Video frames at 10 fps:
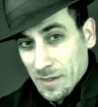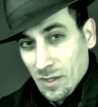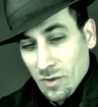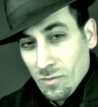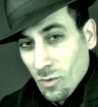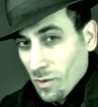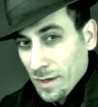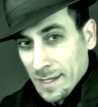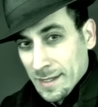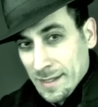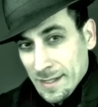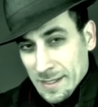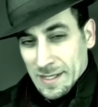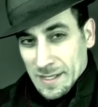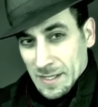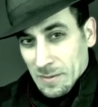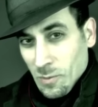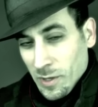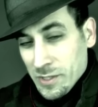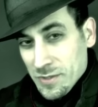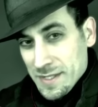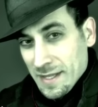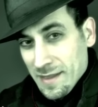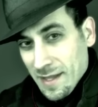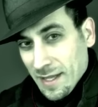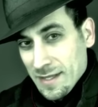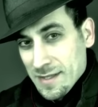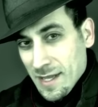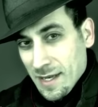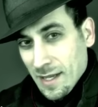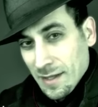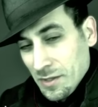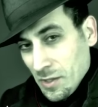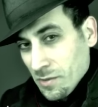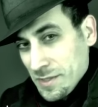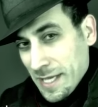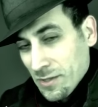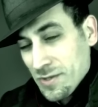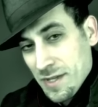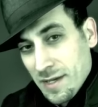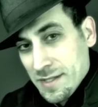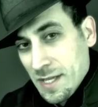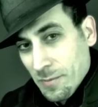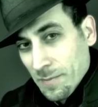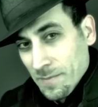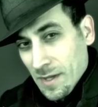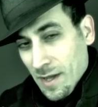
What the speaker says: you know, more interesting things and, you know, take your studies deeper.